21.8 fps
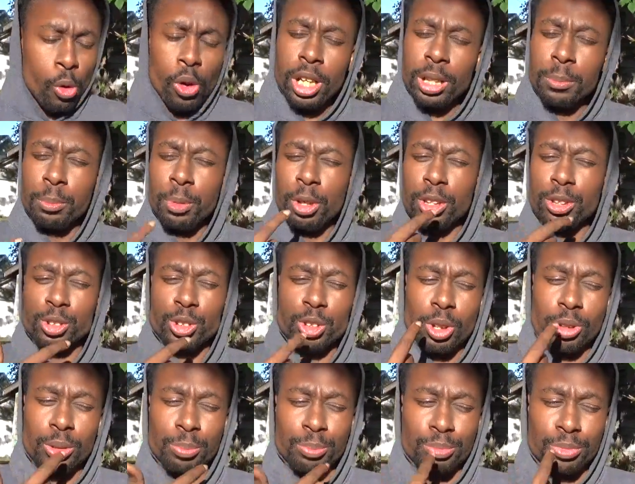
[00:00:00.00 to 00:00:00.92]
It burns
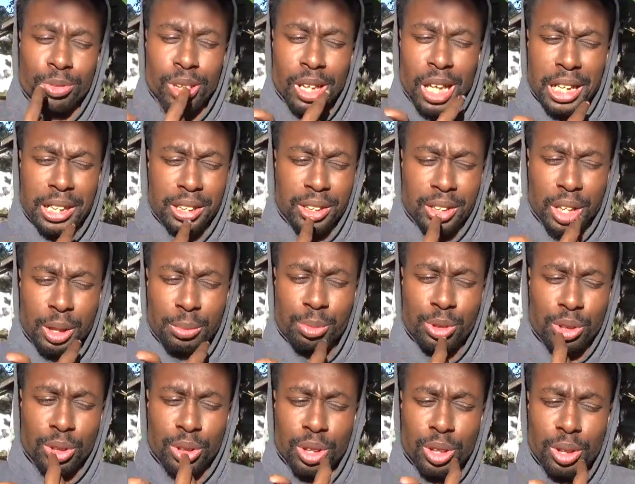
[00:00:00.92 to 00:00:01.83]
your like
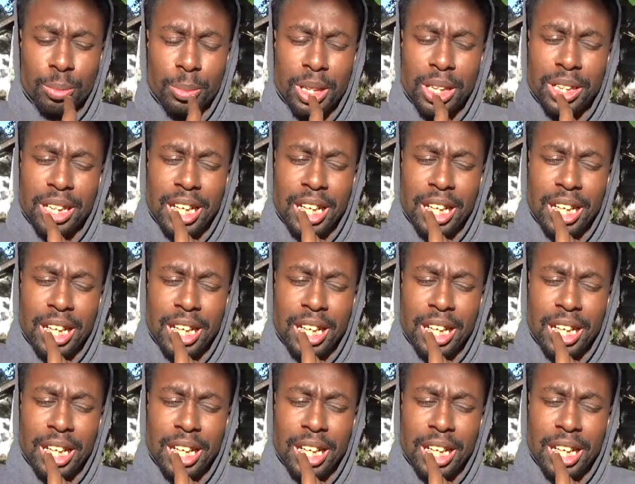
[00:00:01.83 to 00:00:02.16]
lips a little bit,